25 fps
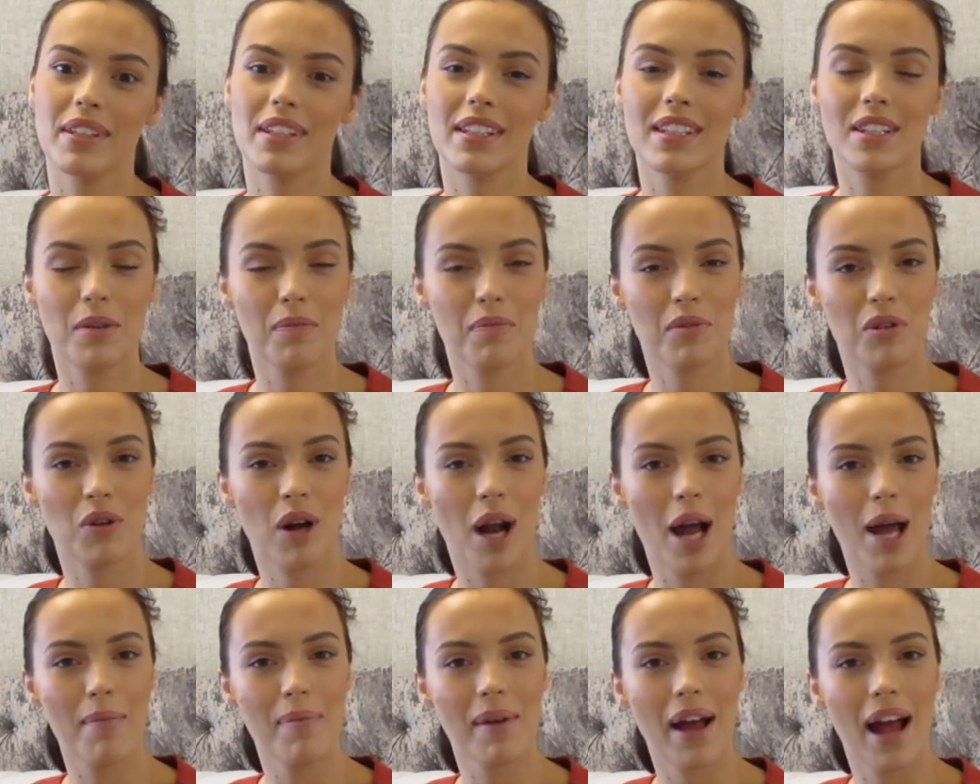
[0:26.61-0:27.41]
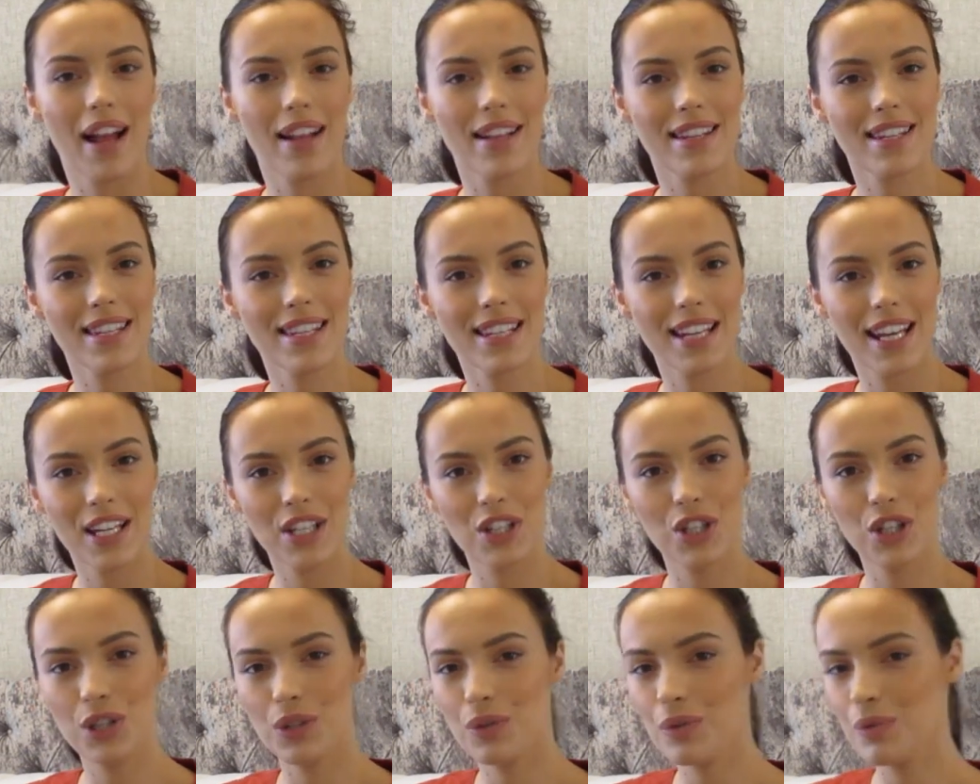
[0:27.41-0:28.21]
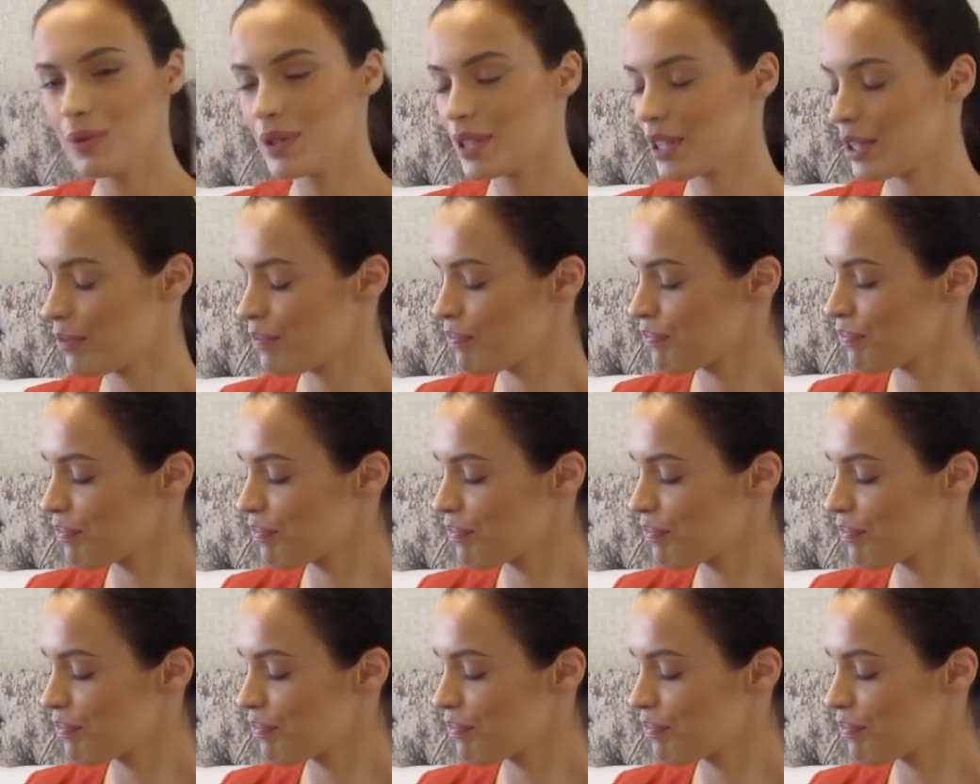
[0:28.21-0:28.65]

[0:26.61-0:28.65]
subscribe and stay tuned.